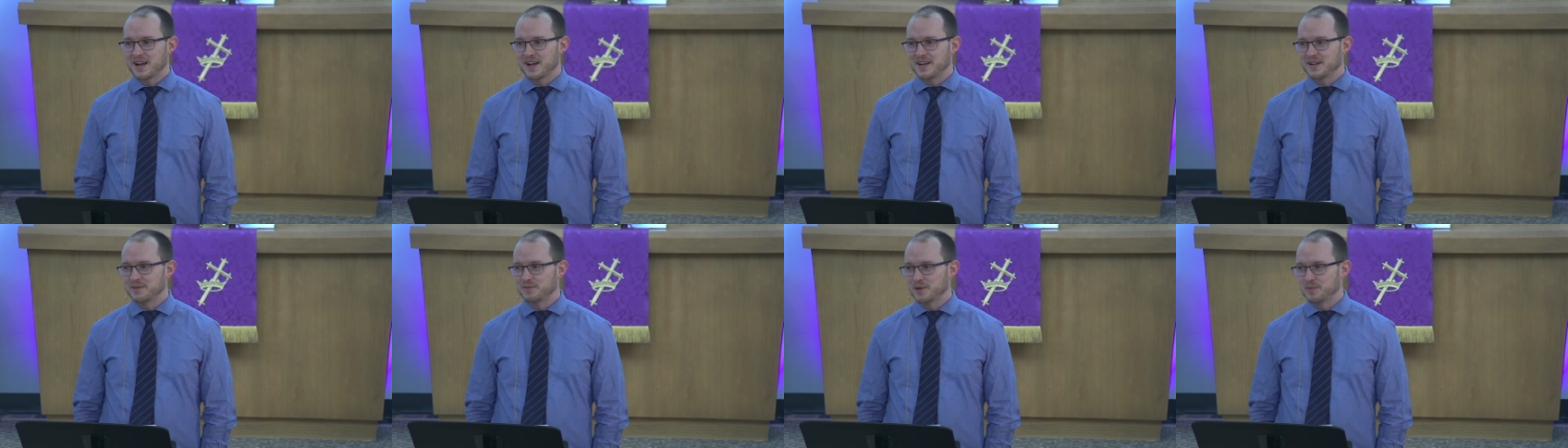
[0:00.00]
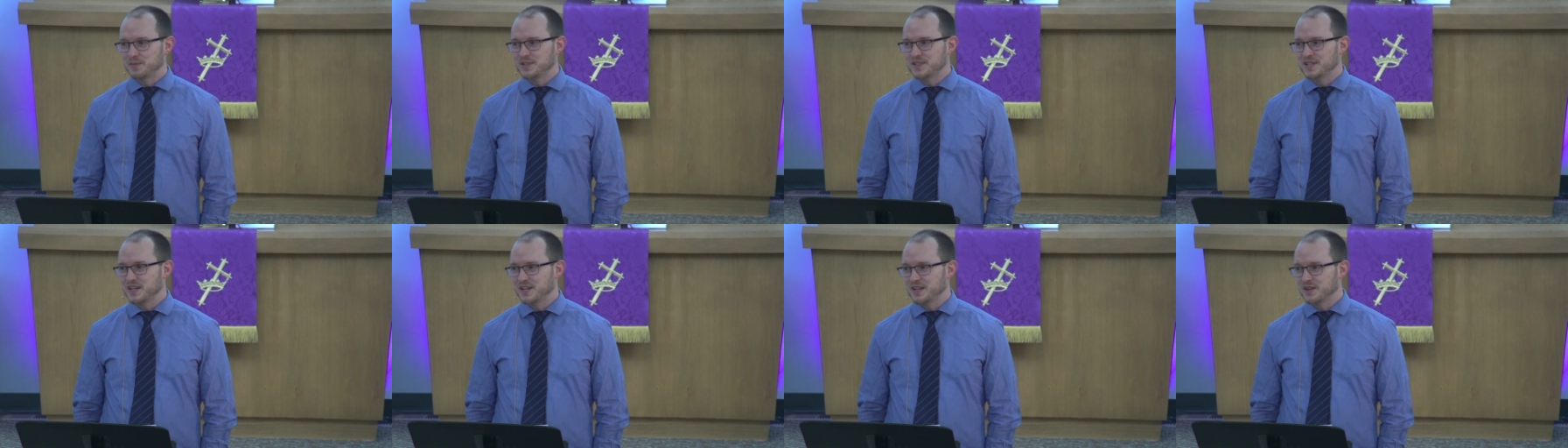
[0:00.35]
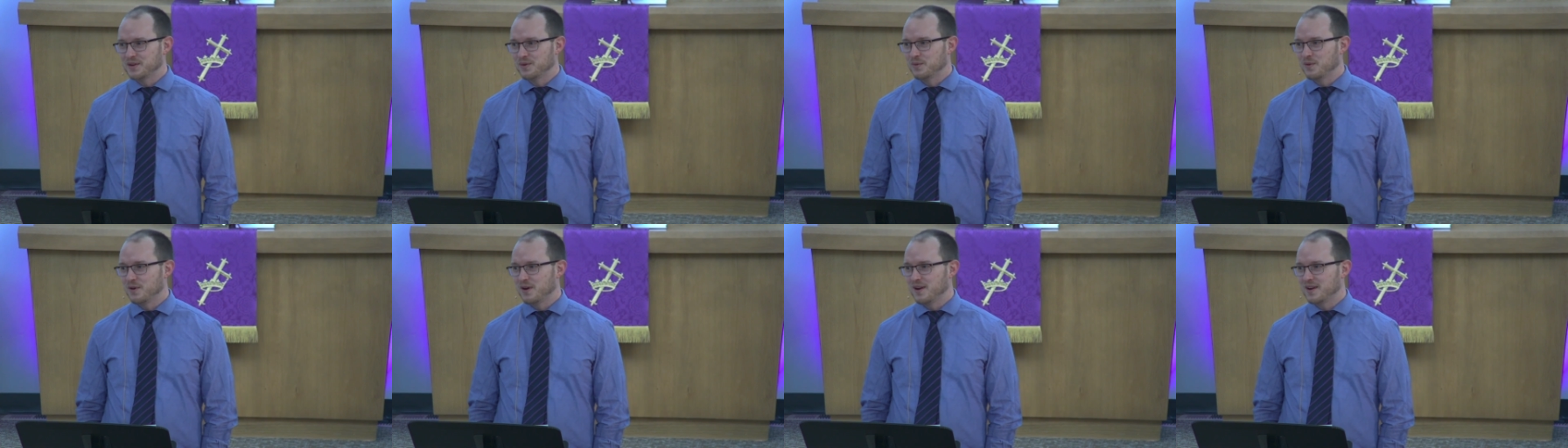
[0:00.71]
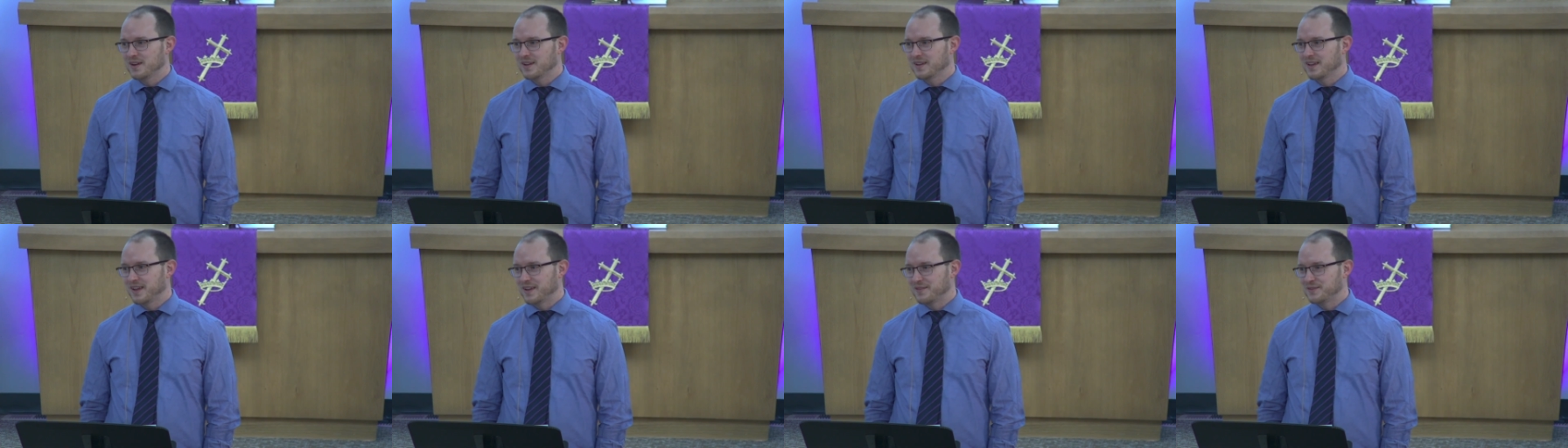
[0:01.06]
I remember taking a
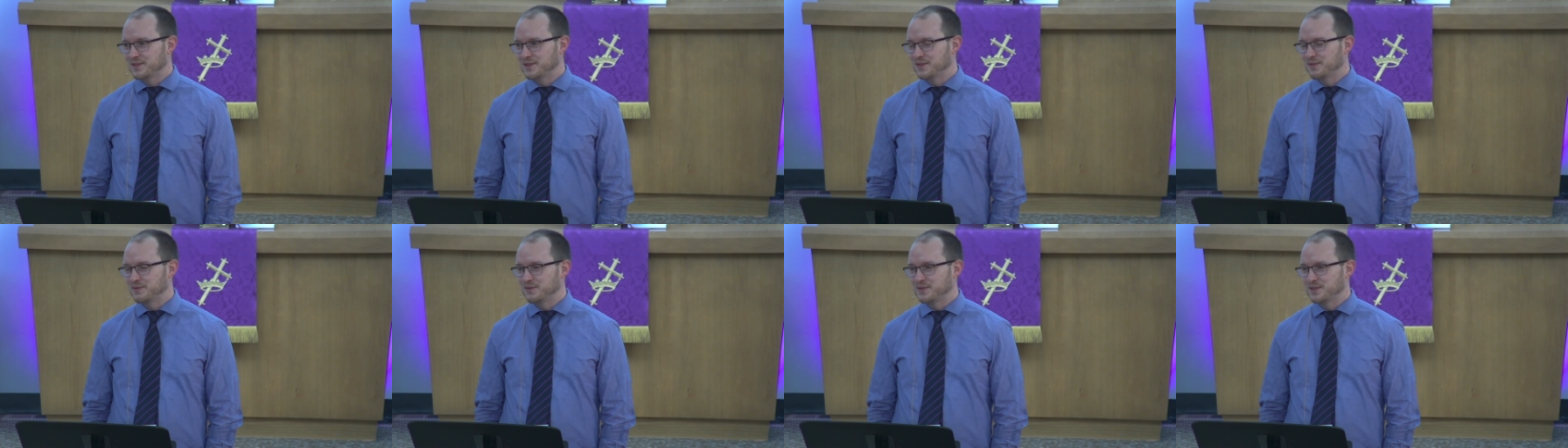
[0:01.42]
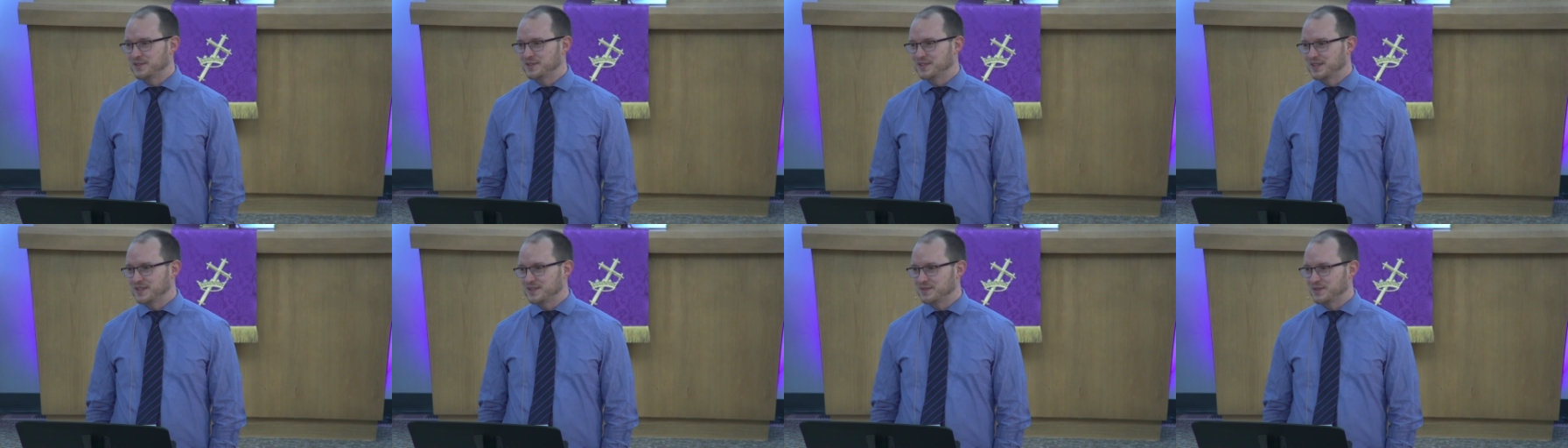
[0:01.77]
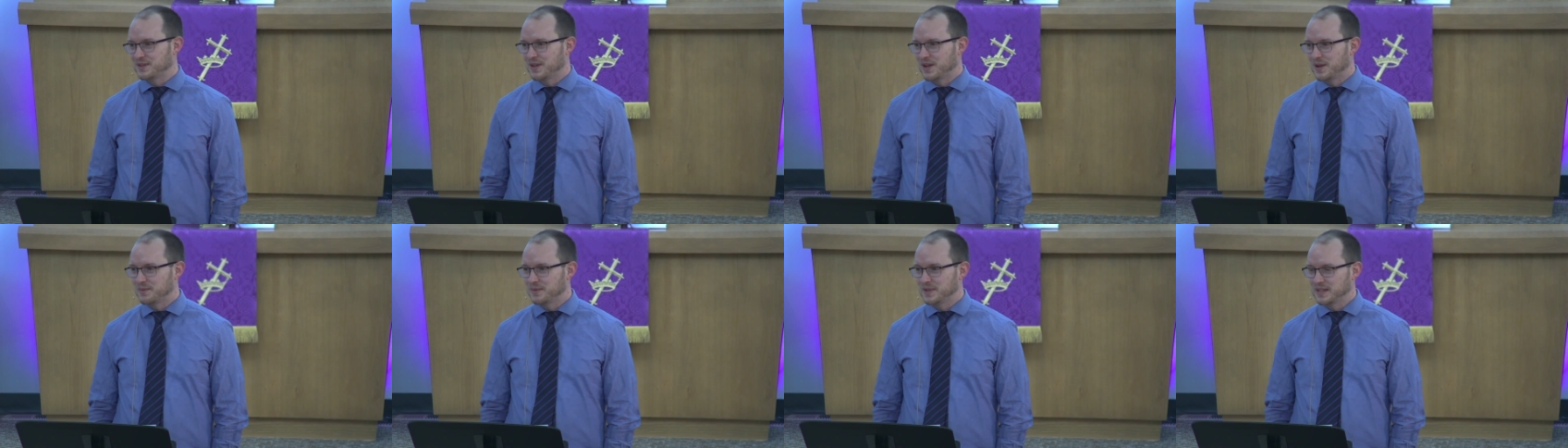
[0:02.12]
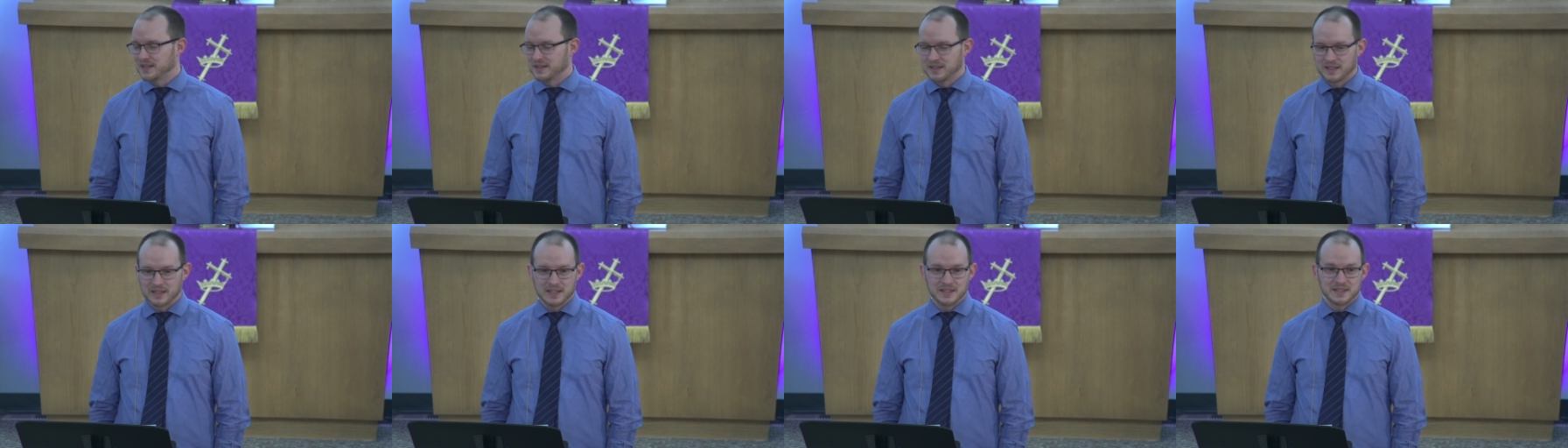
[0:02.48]
walk after the first things were coming, and
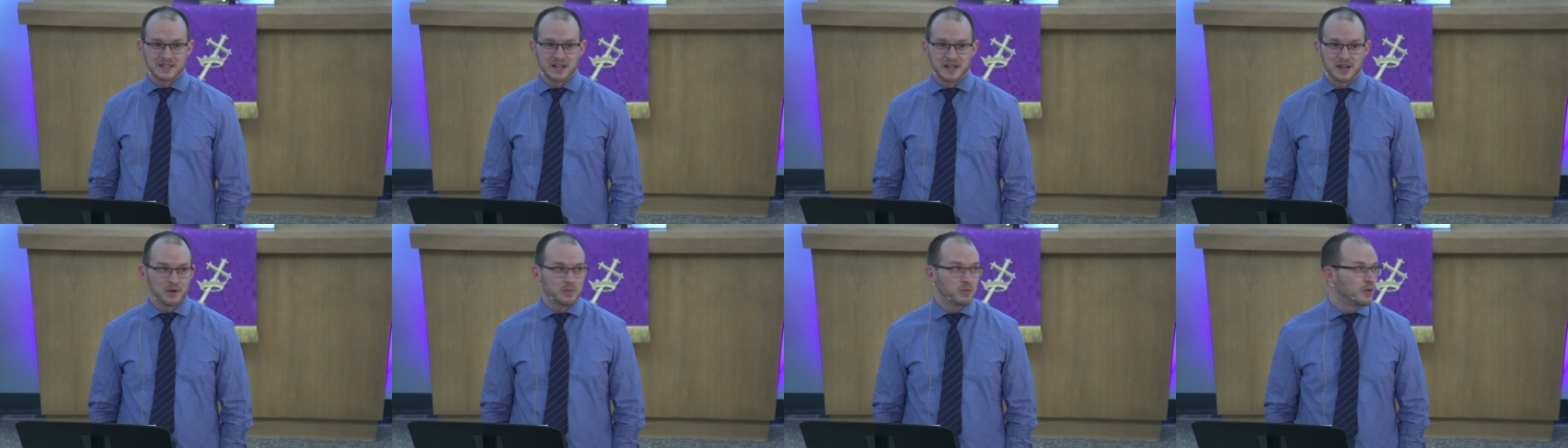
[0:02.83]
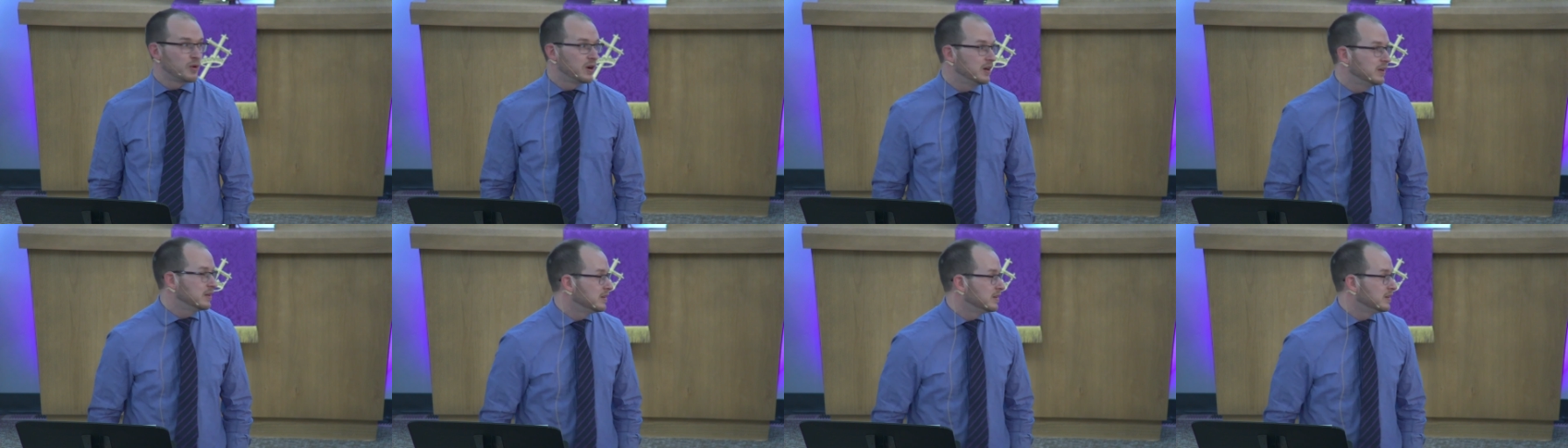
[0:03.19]
like, is it airborne?